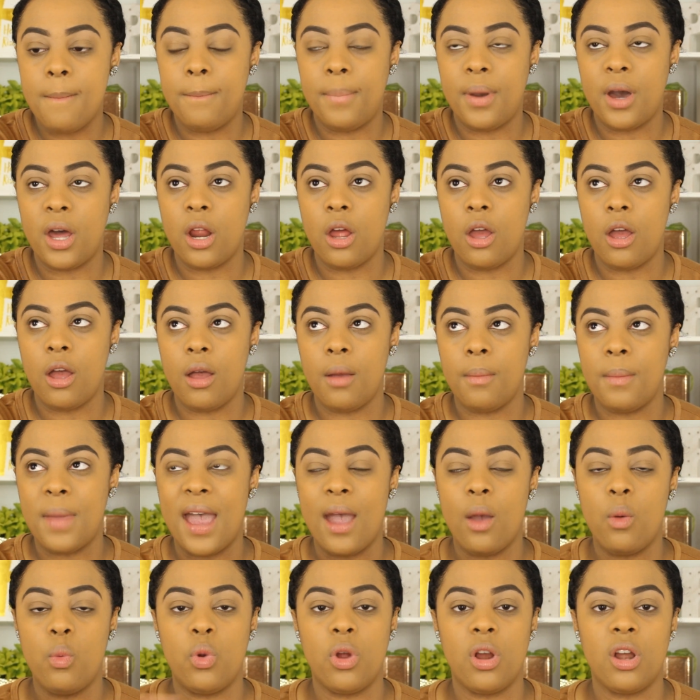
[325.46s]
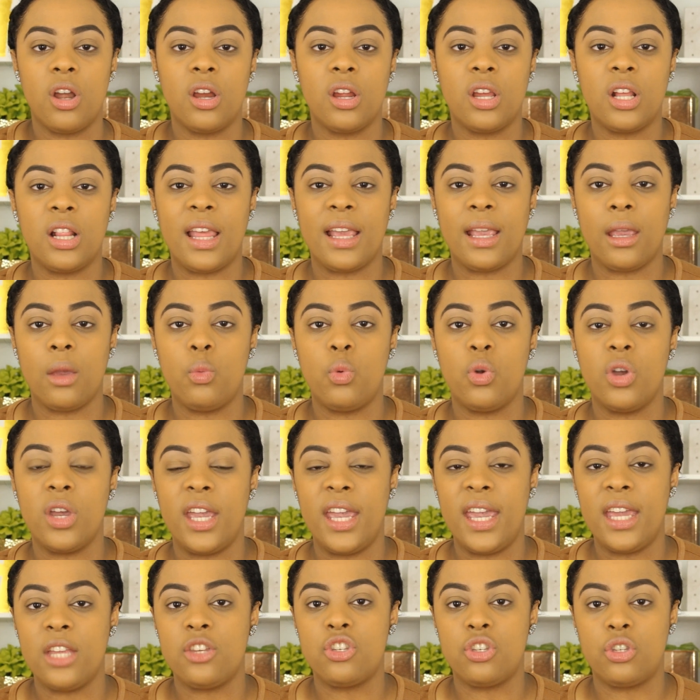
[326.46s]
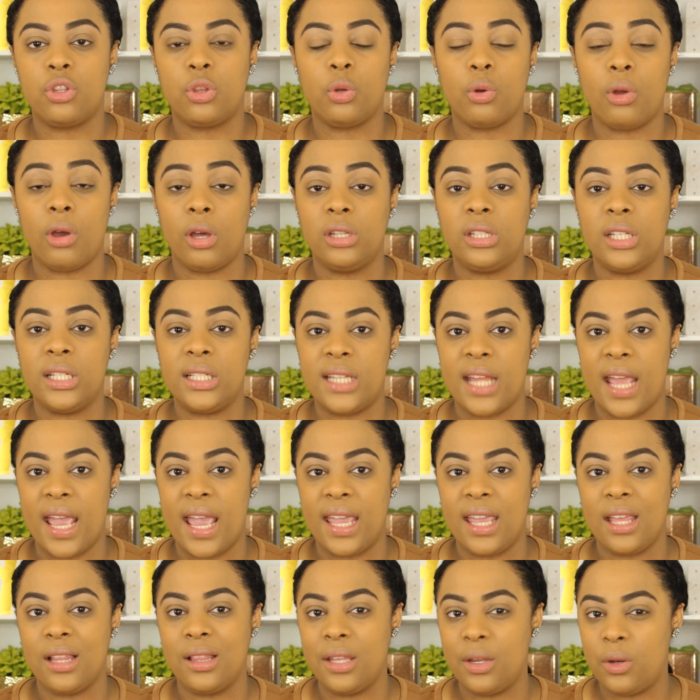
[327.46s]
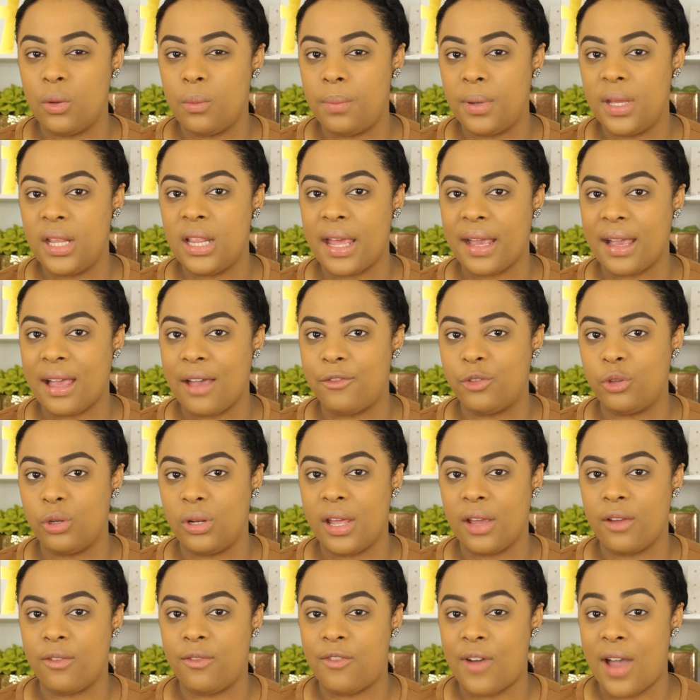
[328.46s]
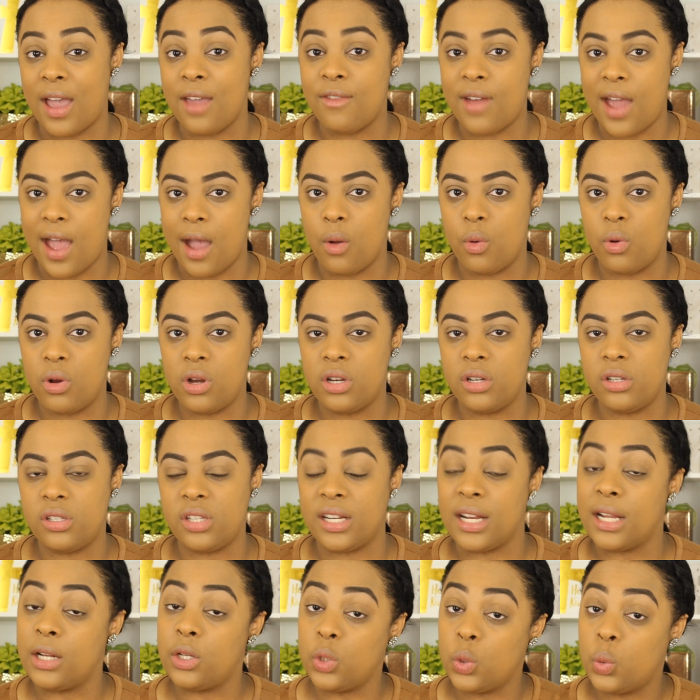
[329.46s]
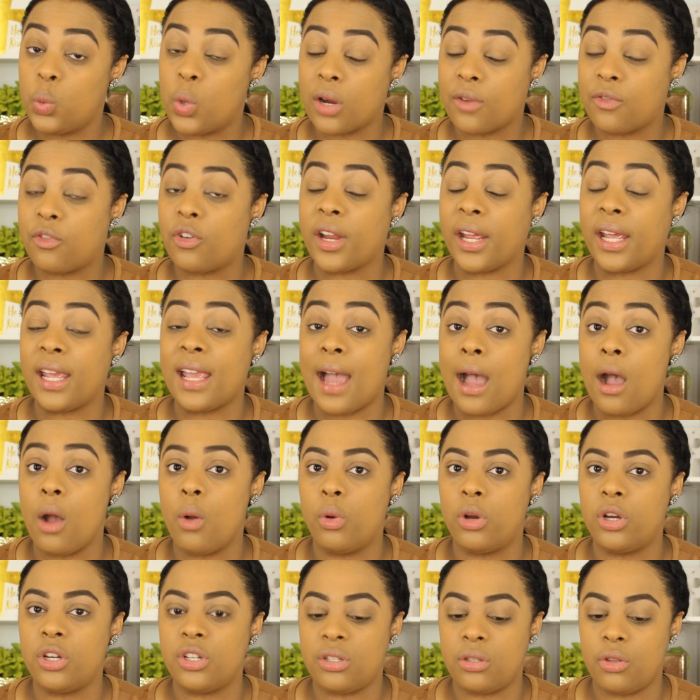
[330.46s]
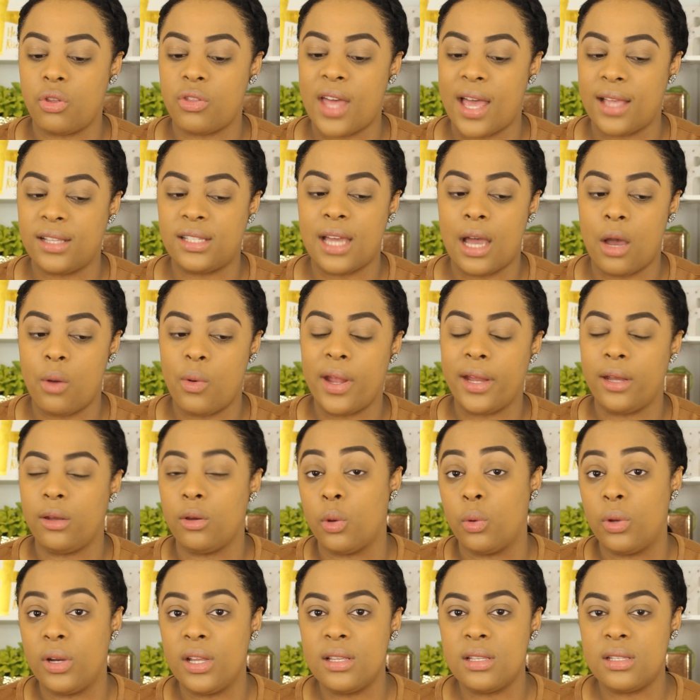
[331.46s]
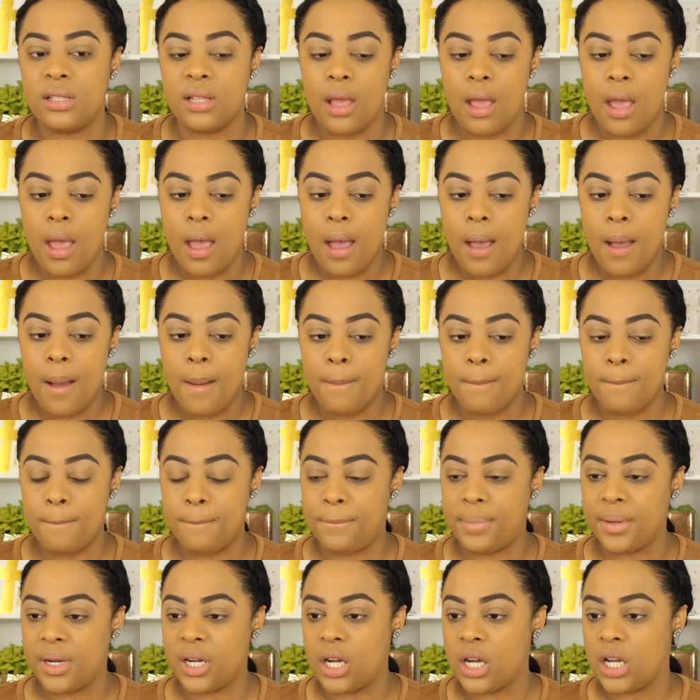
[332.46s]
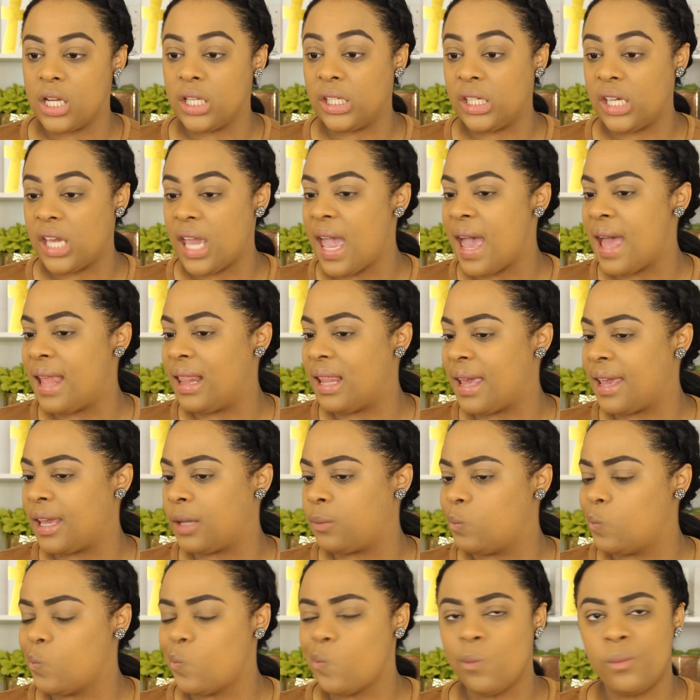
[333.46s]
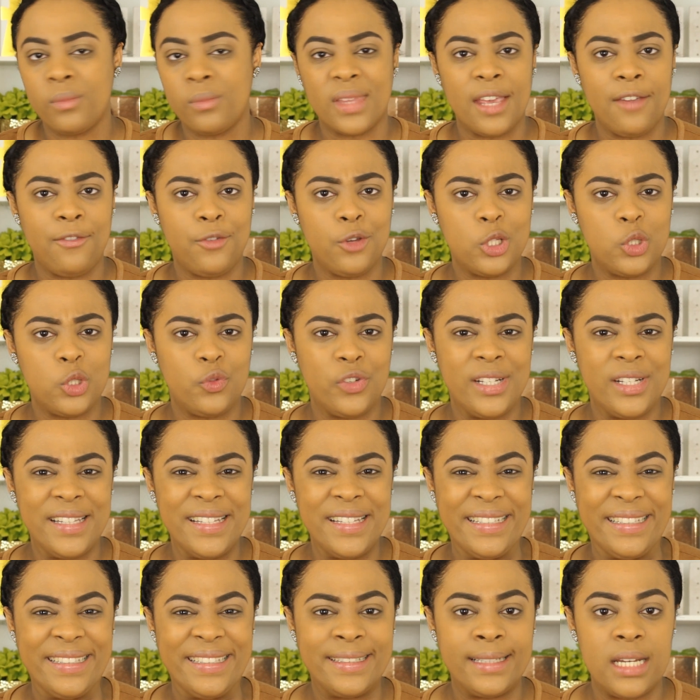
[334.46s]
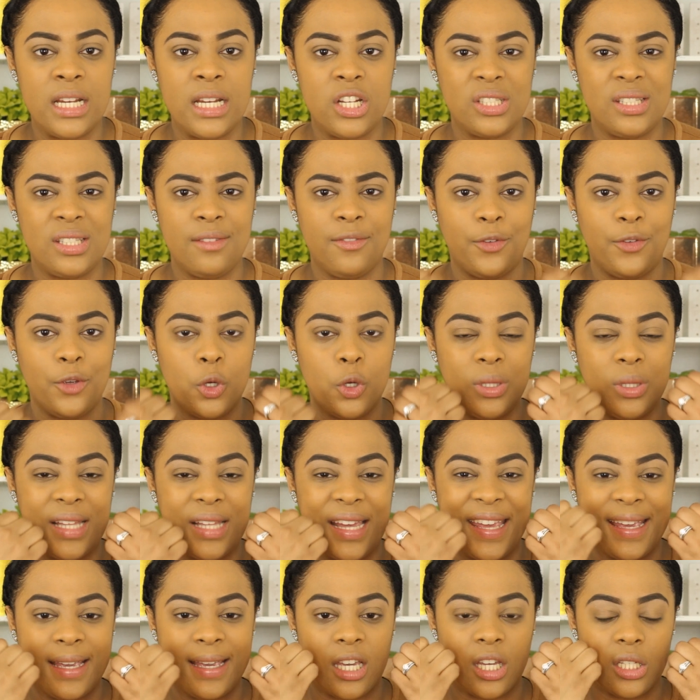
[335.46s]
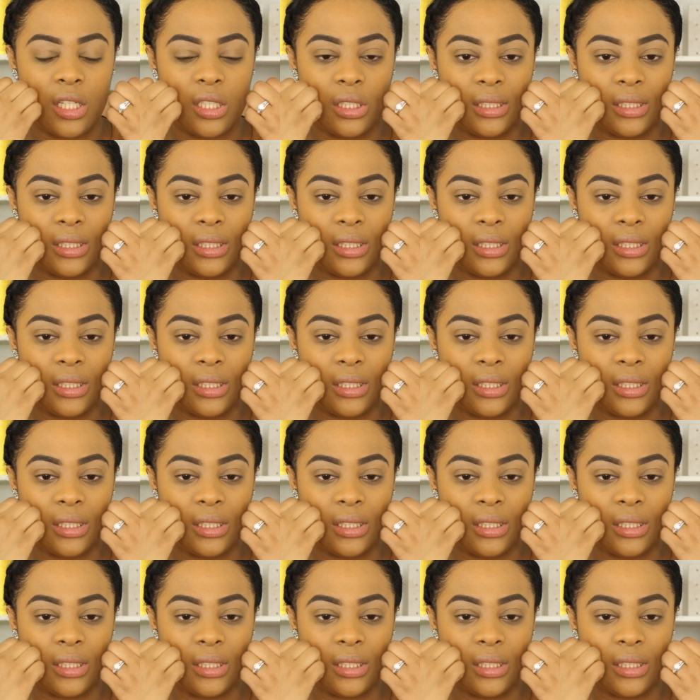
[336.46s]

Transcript: But at work, like, it will itch throughout the day a little bit, like after like 5 hours, and I do work for 8 hours, so that's how I noticed. But yeah, like, it feels really good. It doesn't feel like